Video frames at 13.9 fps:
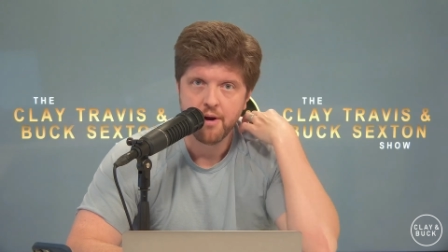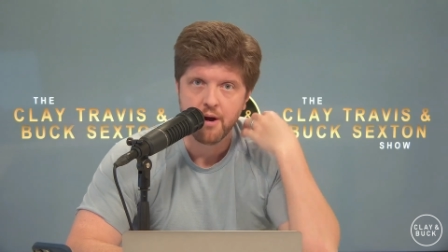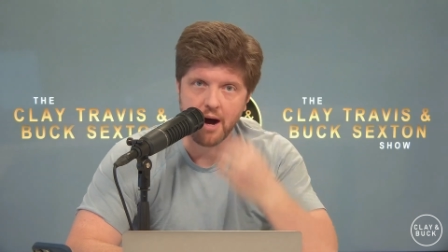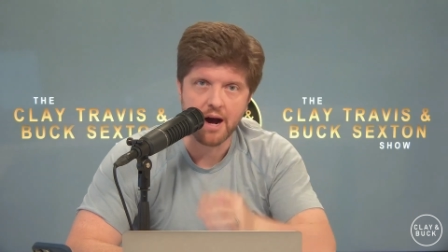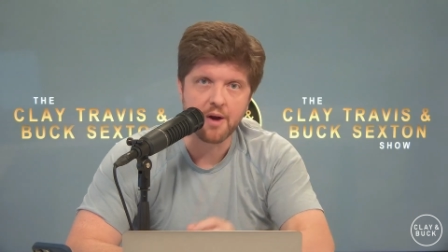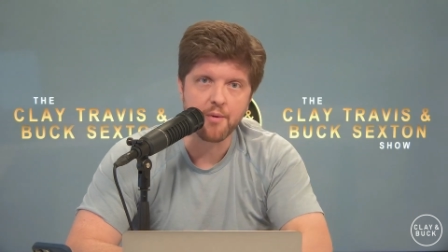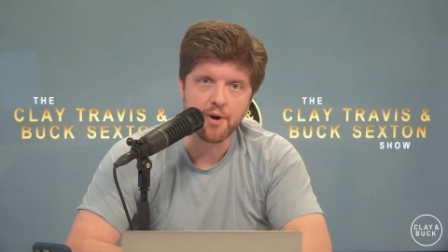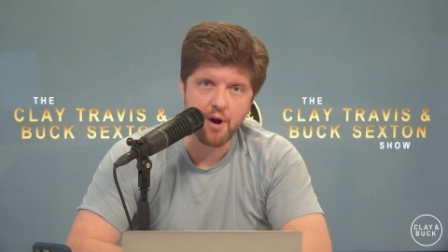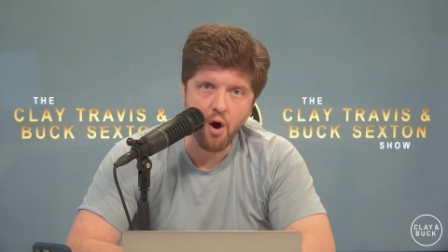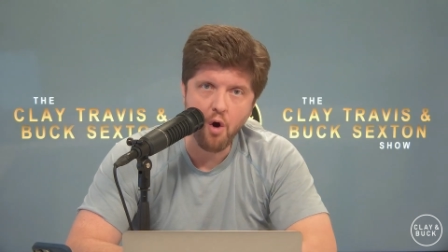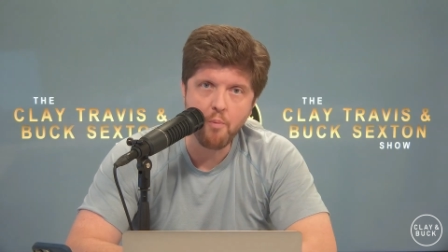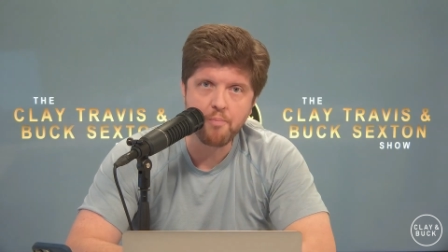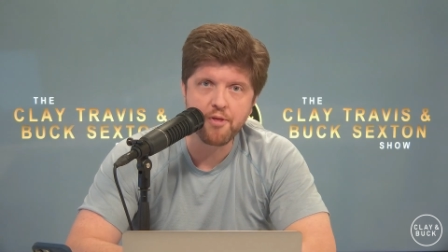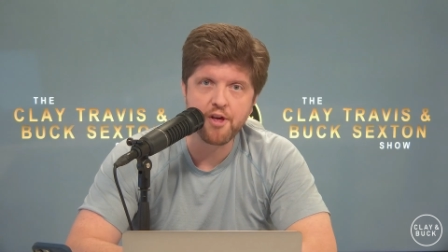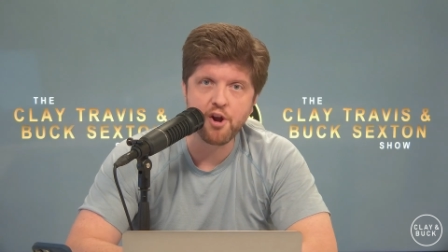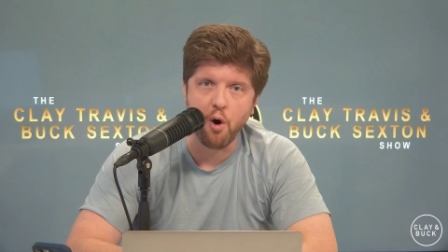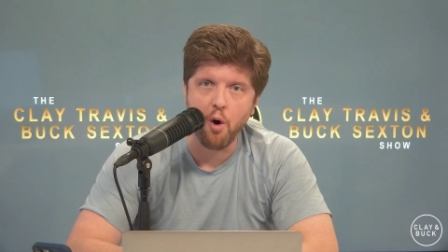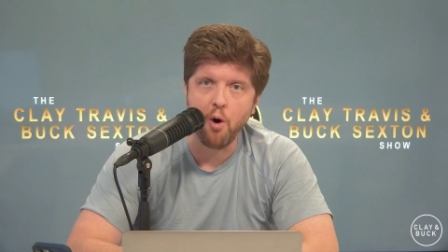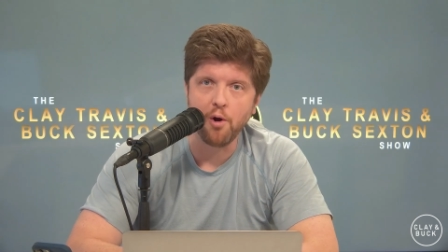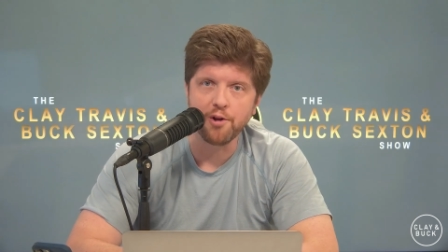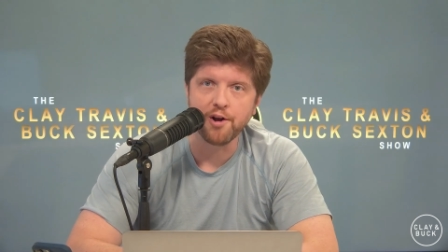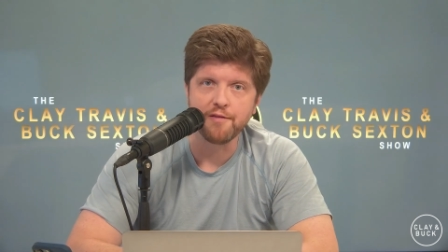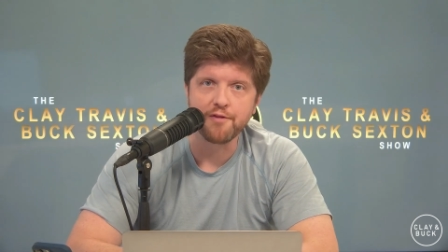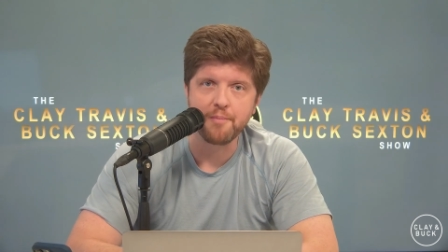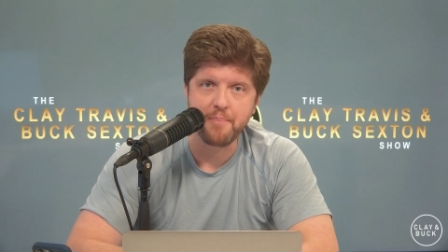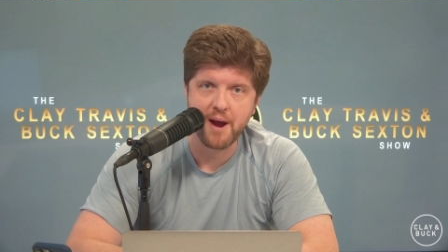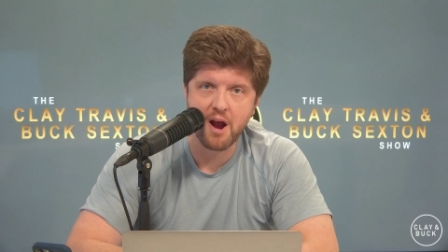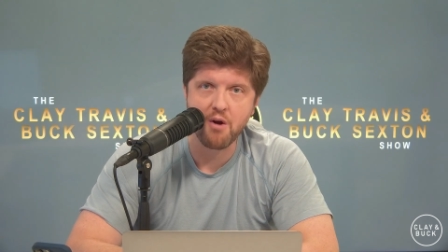I would hope that all of the
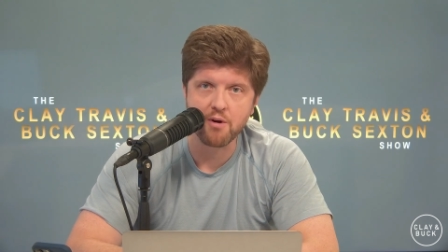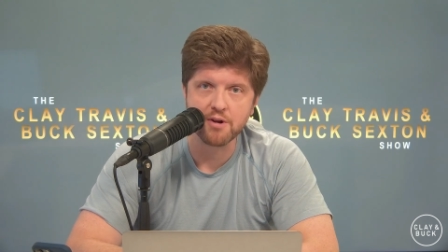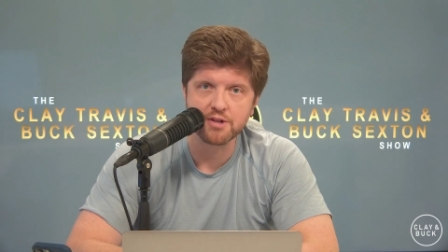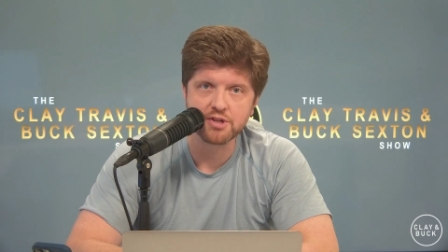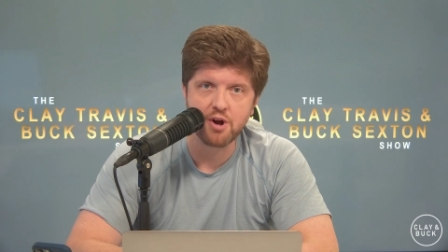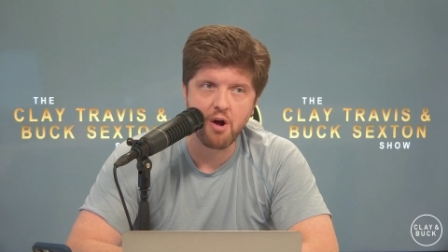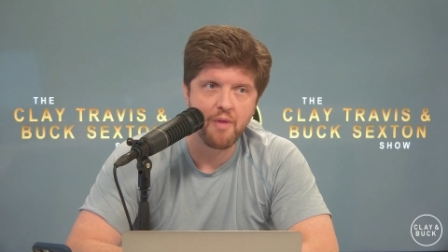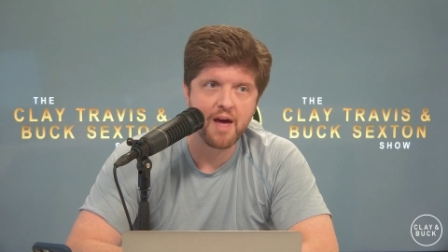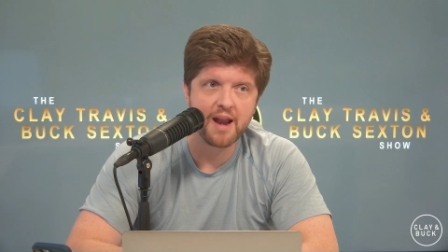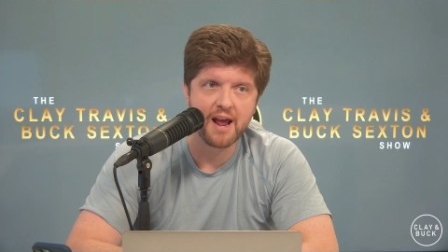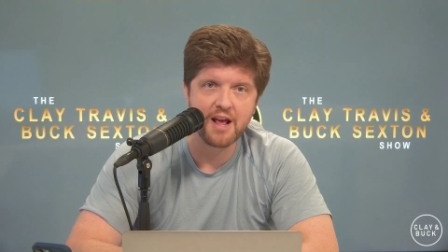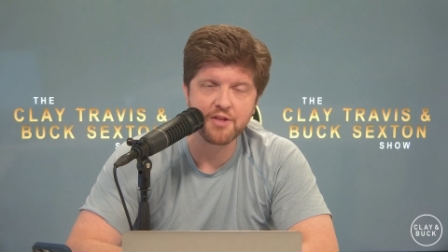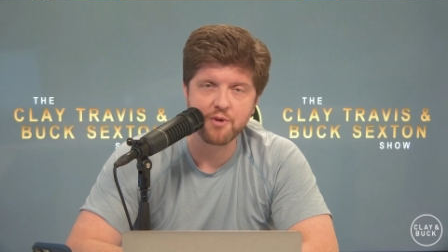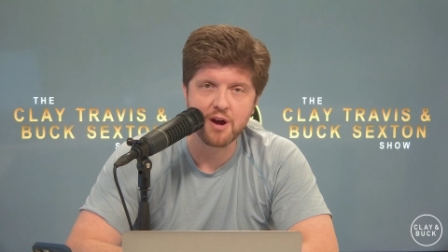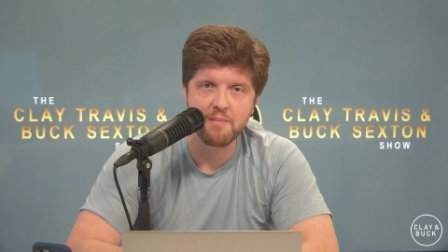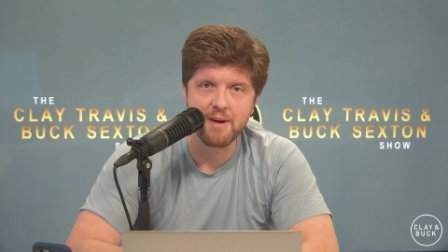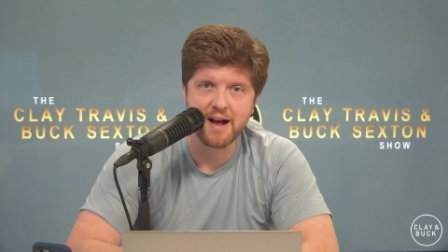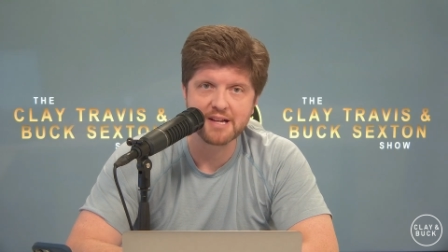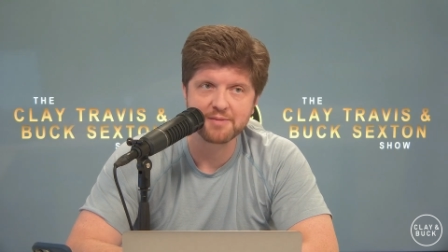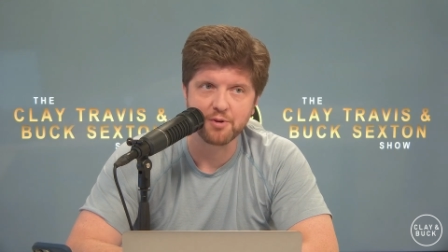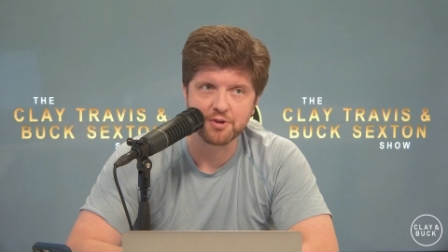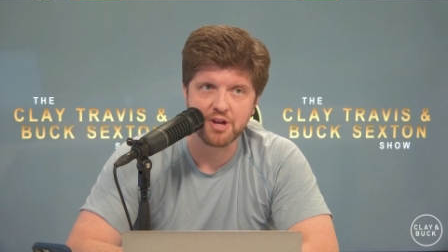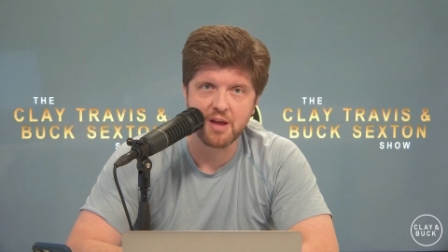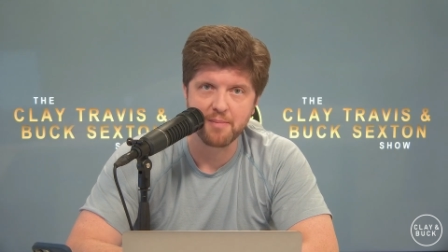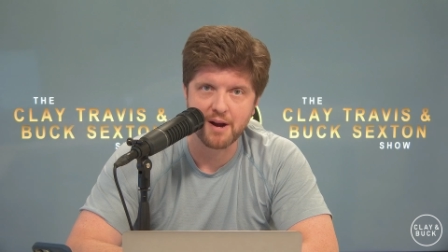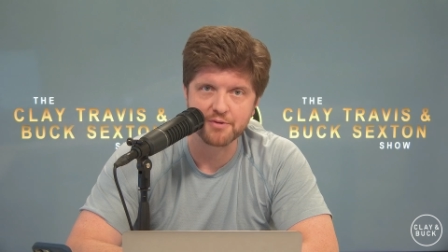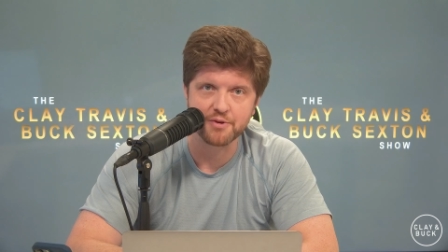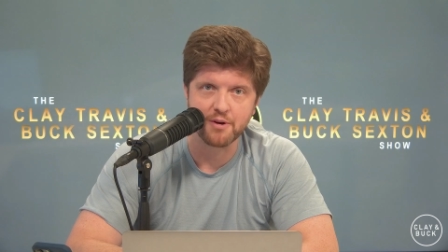parents on that eighth grade basketball team
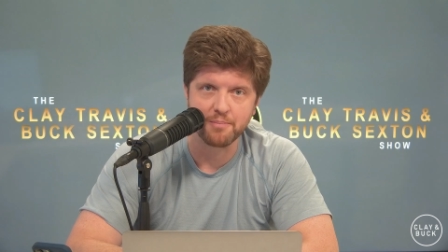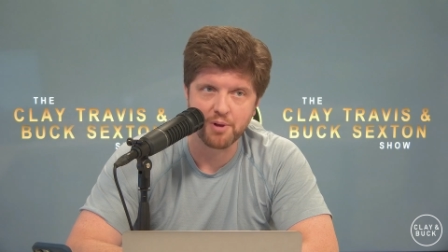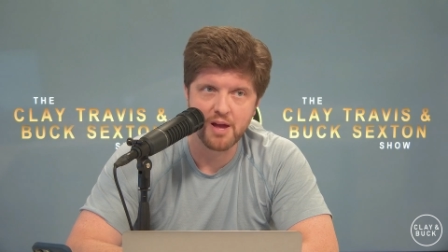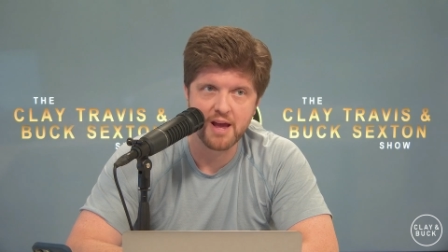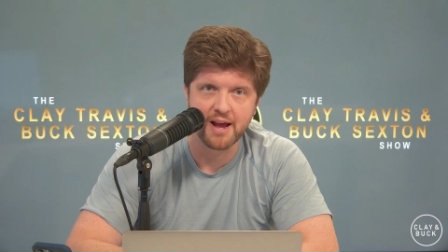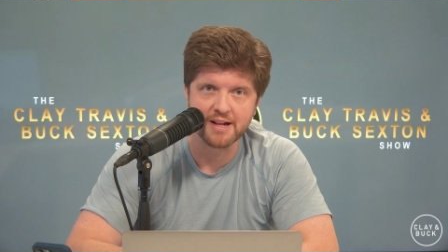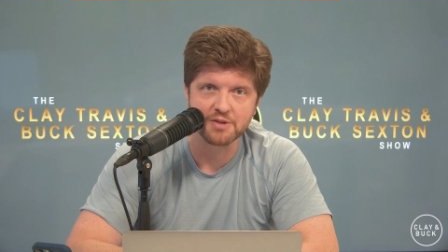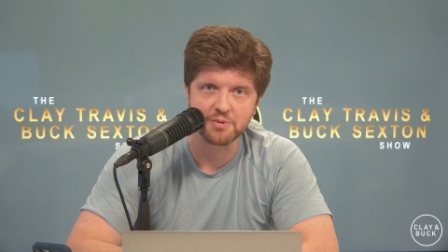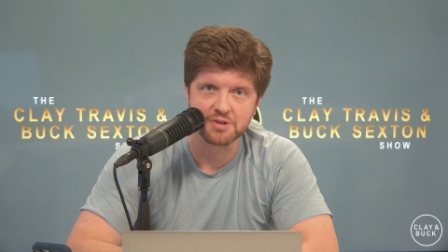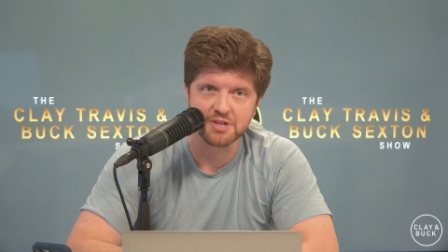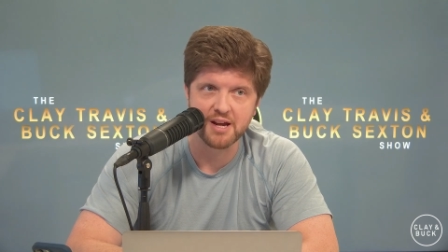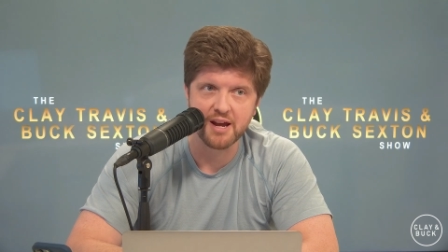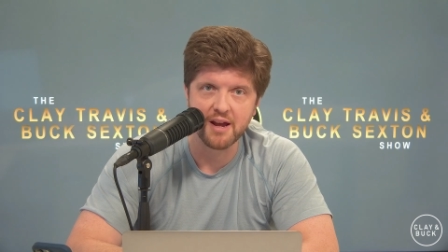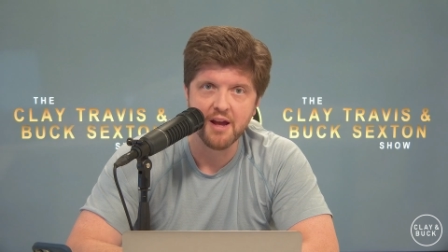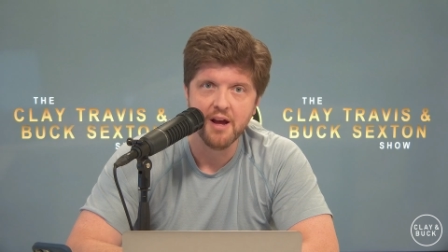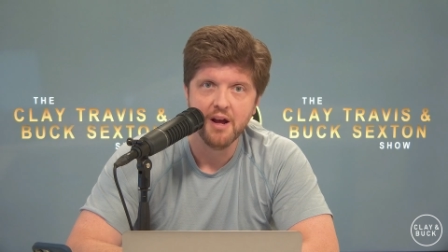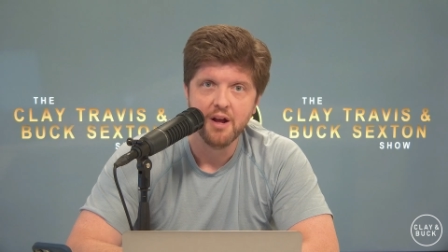that I was going to play against would say,